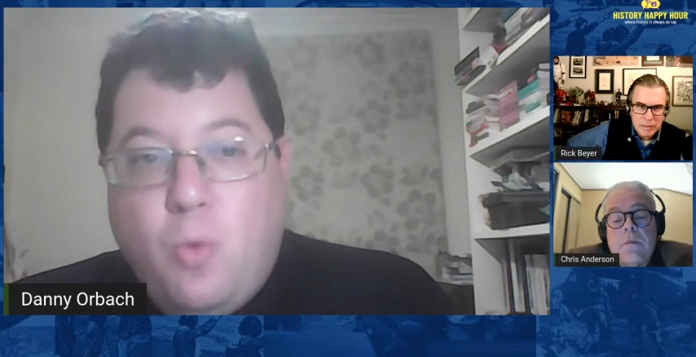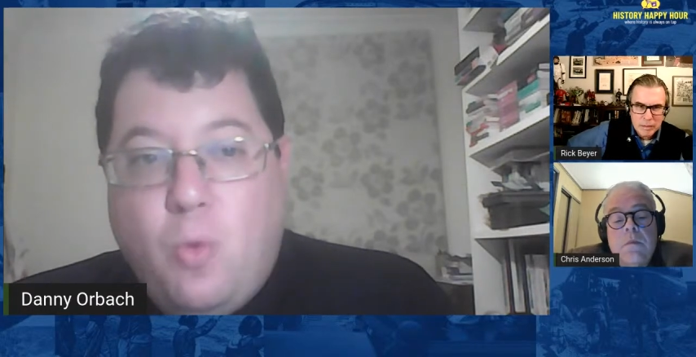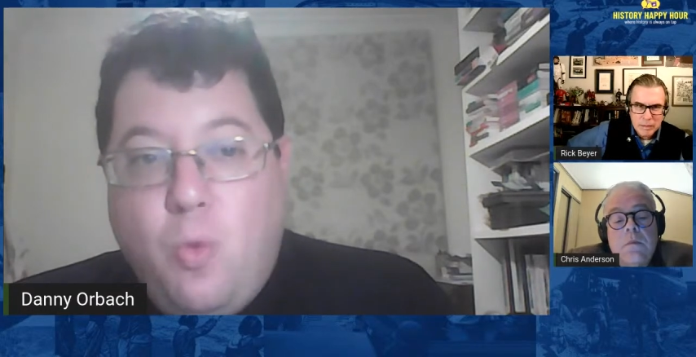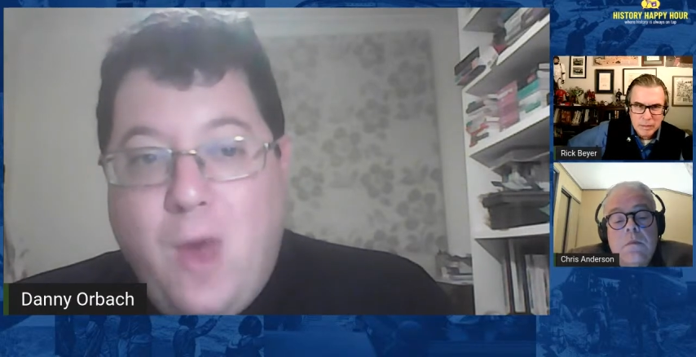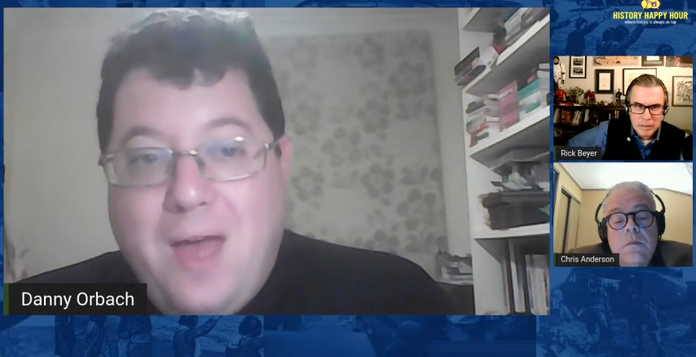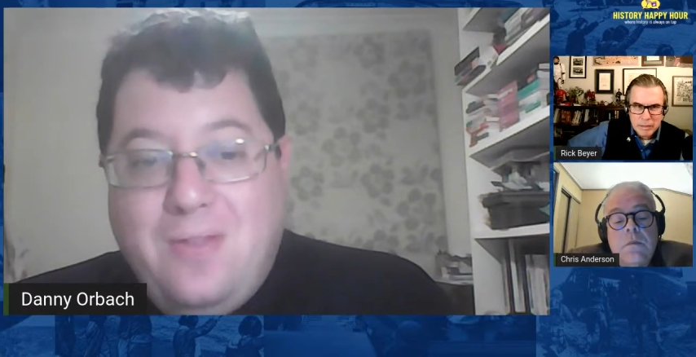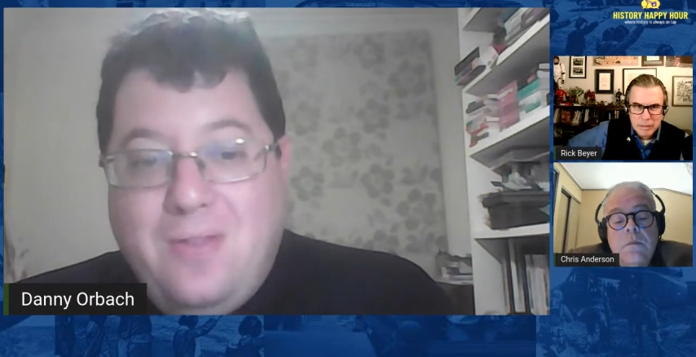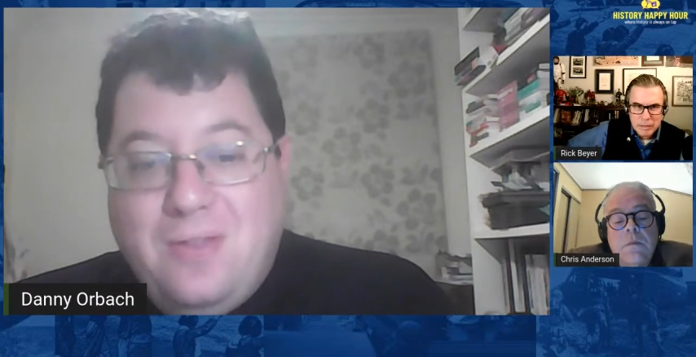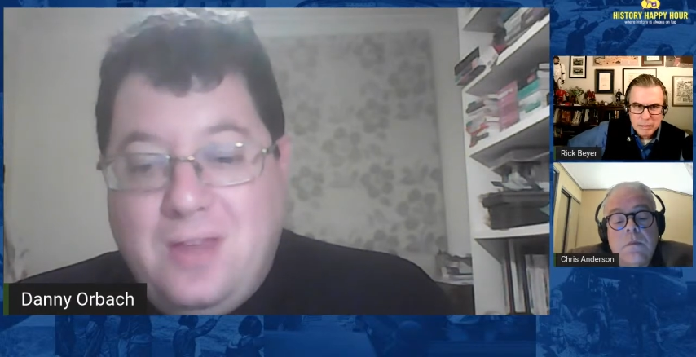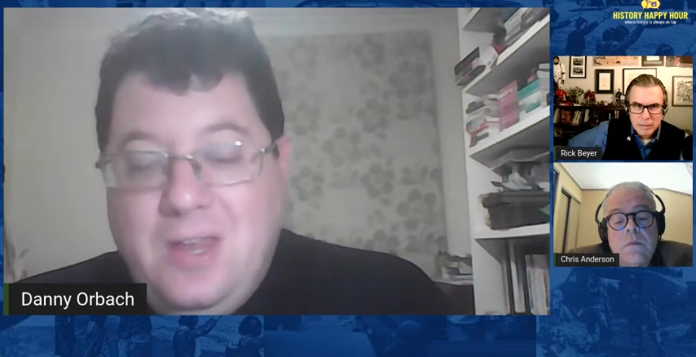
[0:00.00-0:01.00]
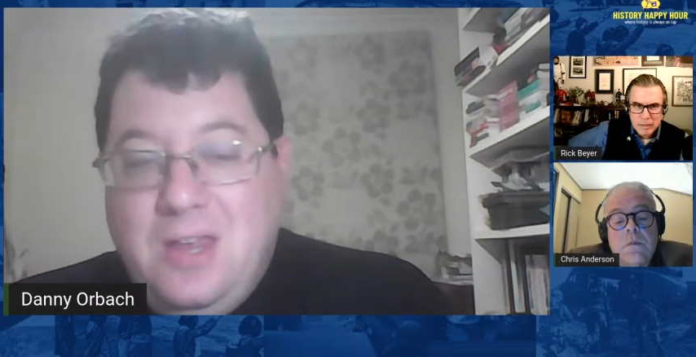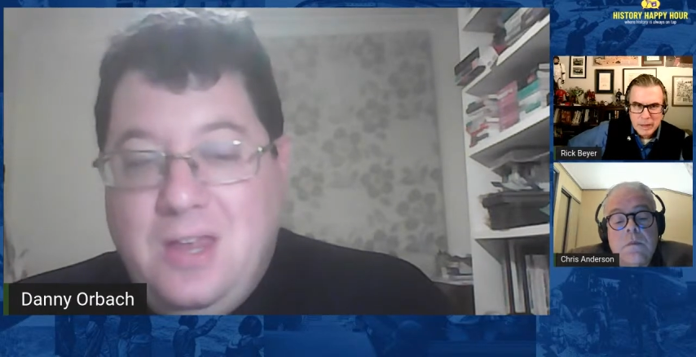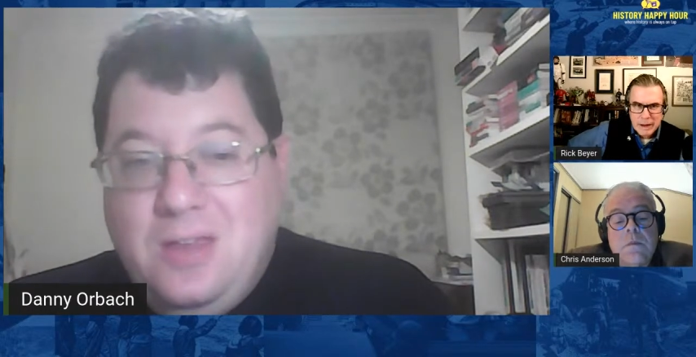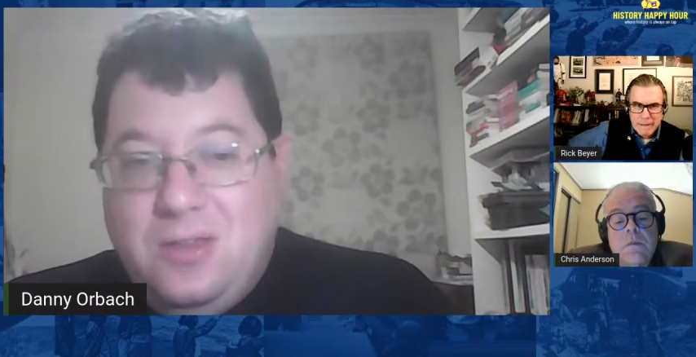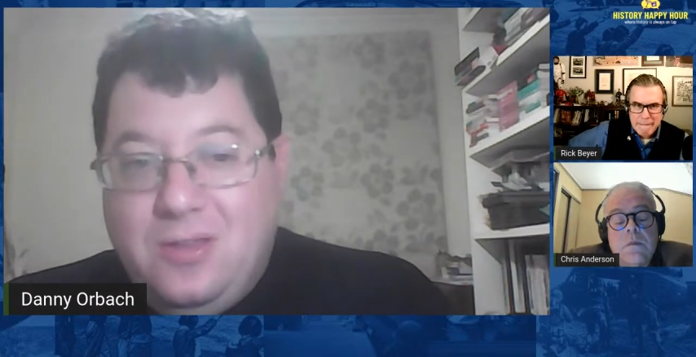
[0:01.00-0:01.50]
Speaker 1: when
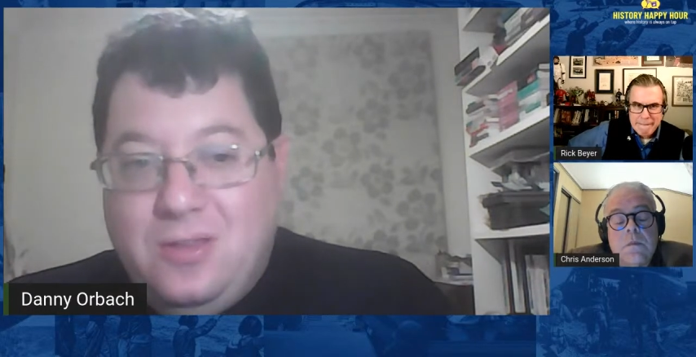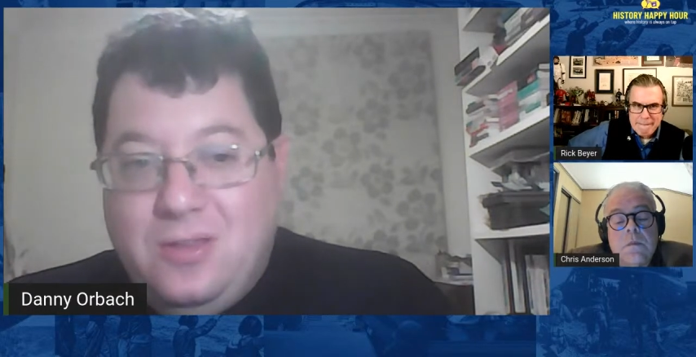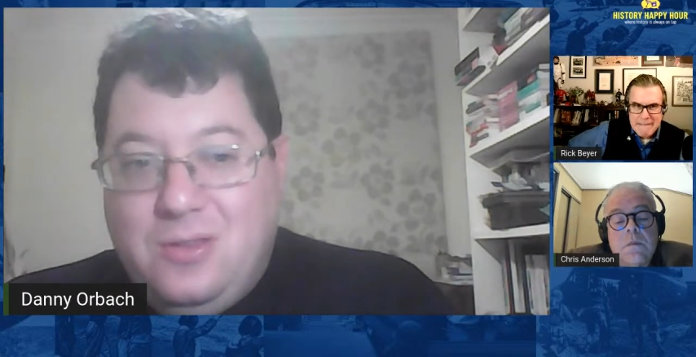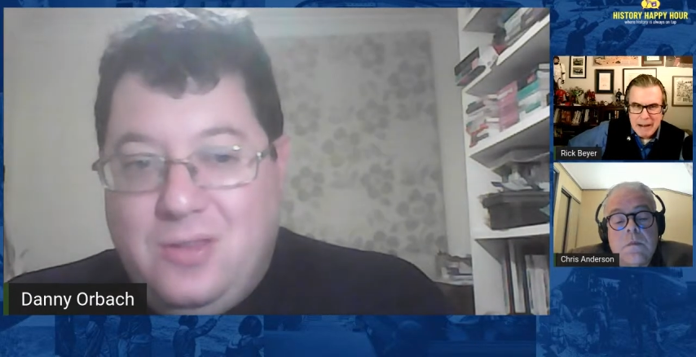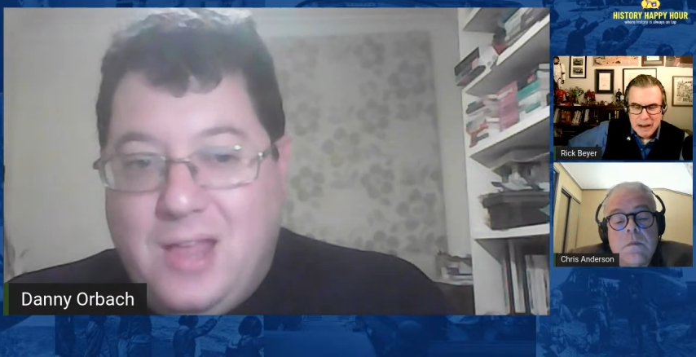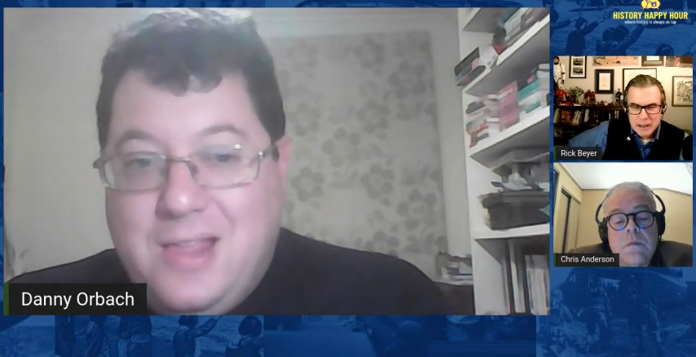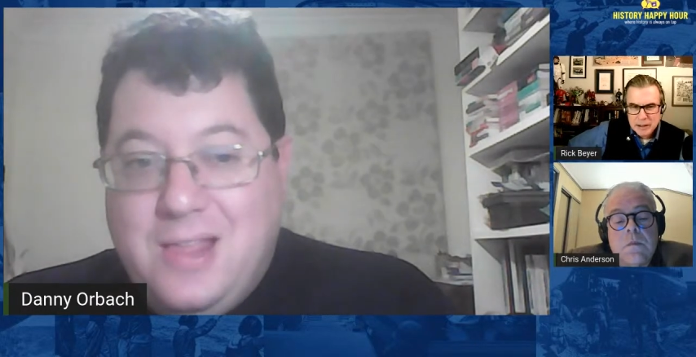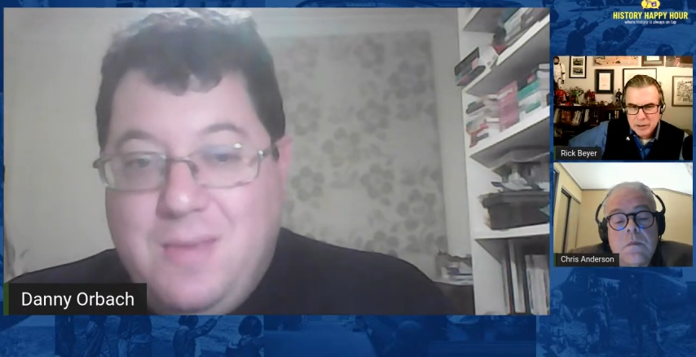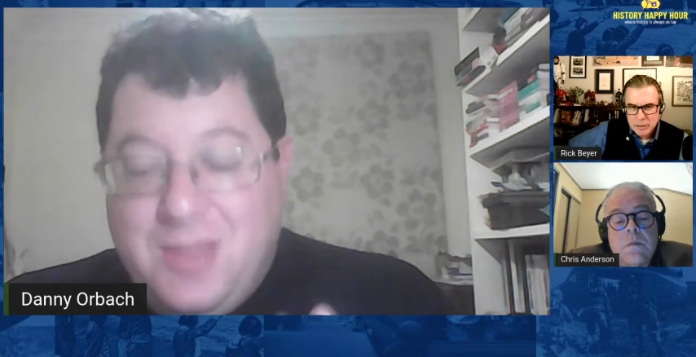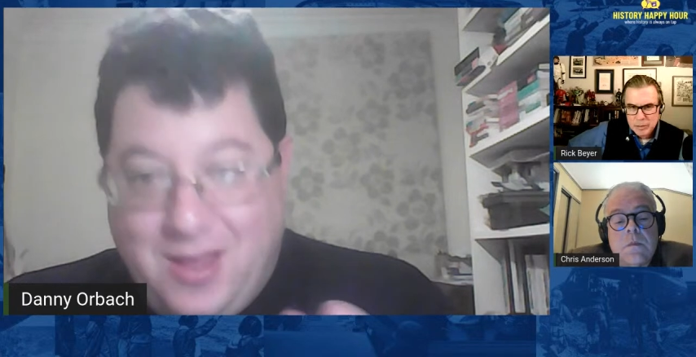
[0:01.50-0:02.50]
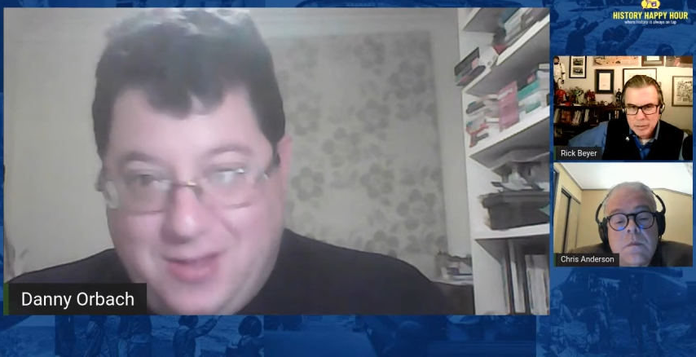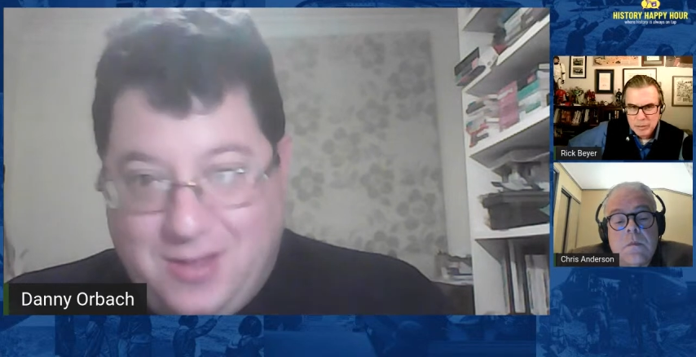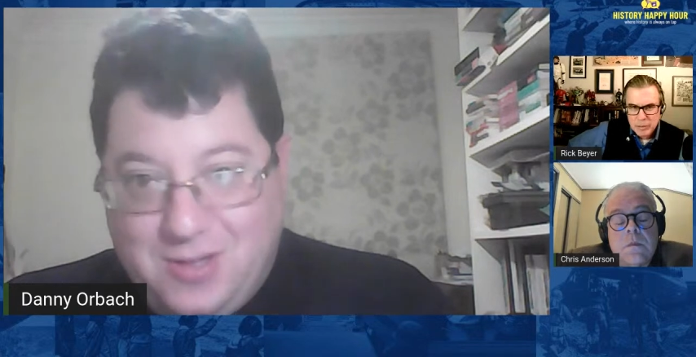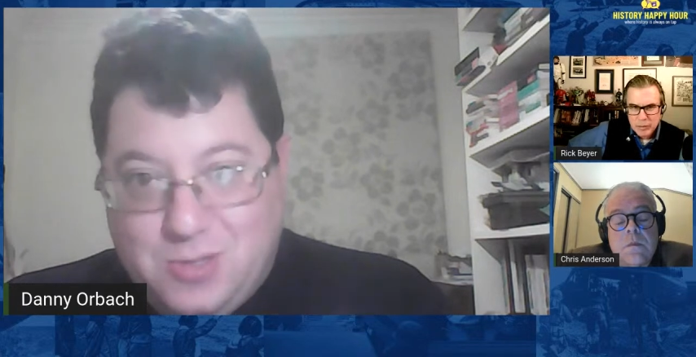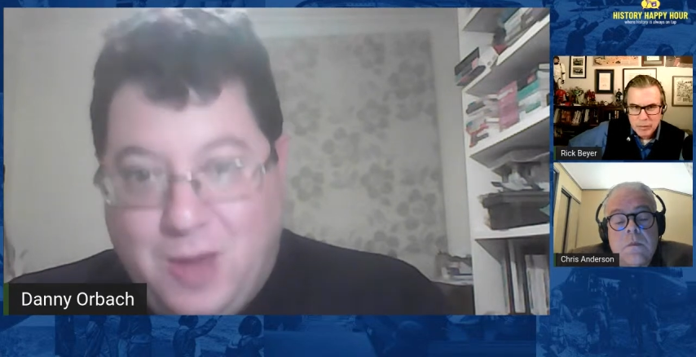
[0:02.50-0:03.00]
he
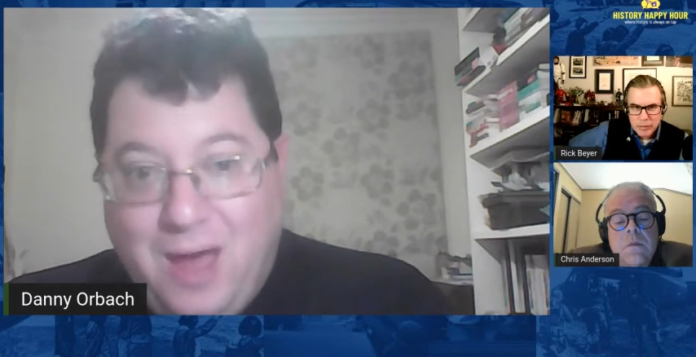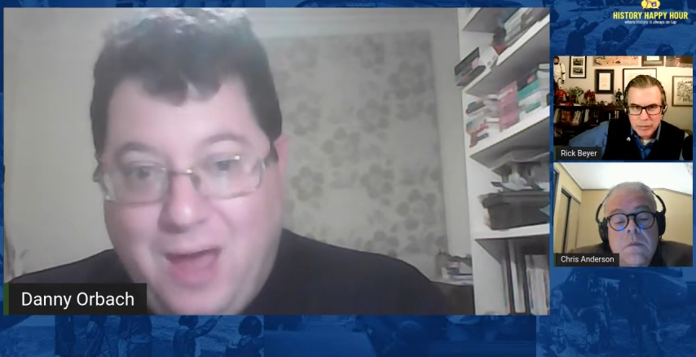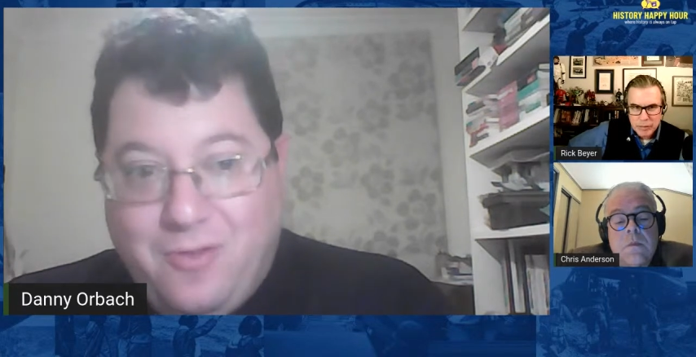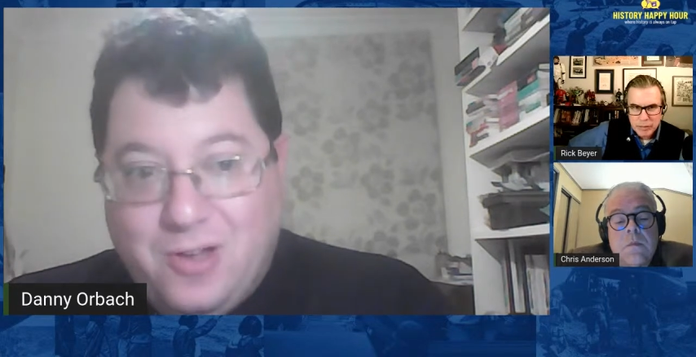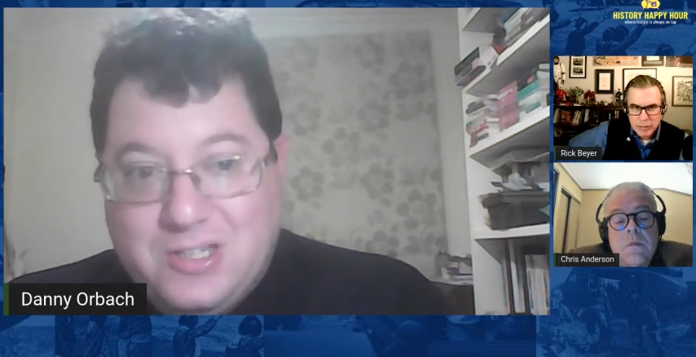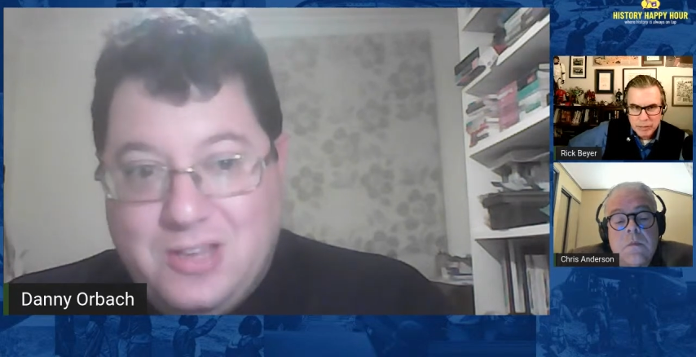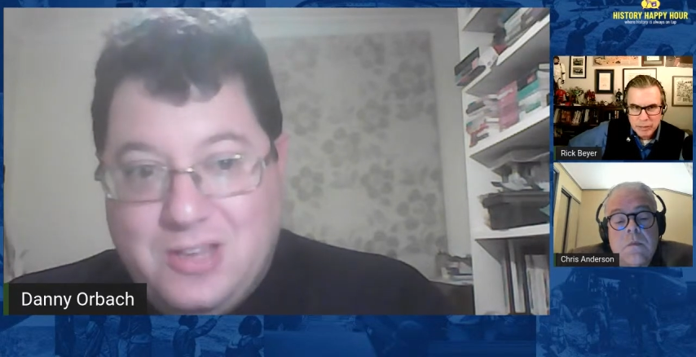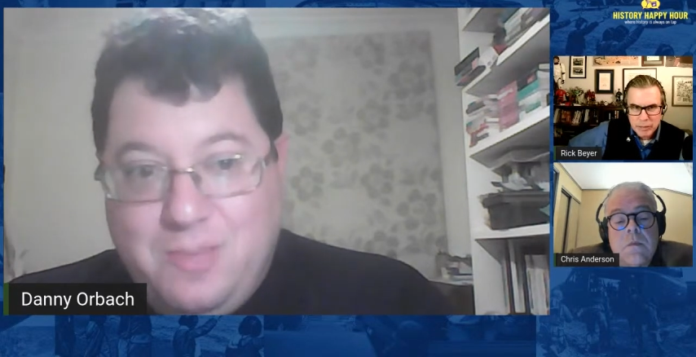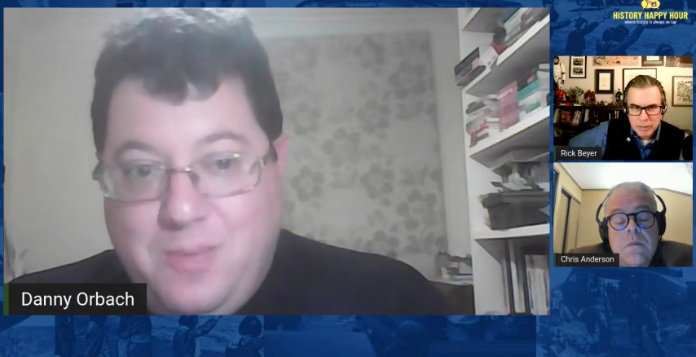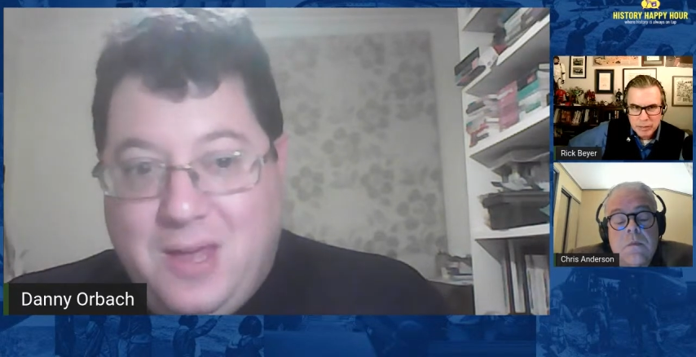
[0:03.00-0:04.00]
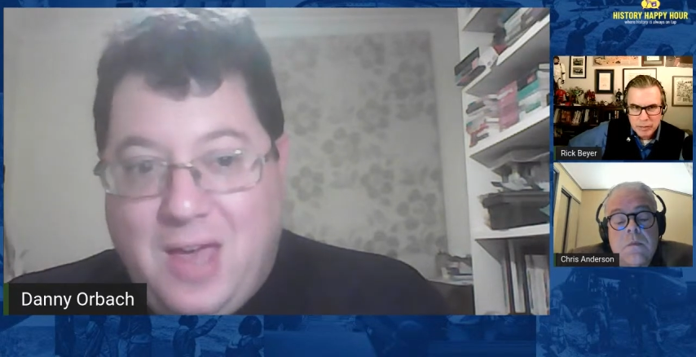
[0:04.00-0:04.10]
eliminated his rivals and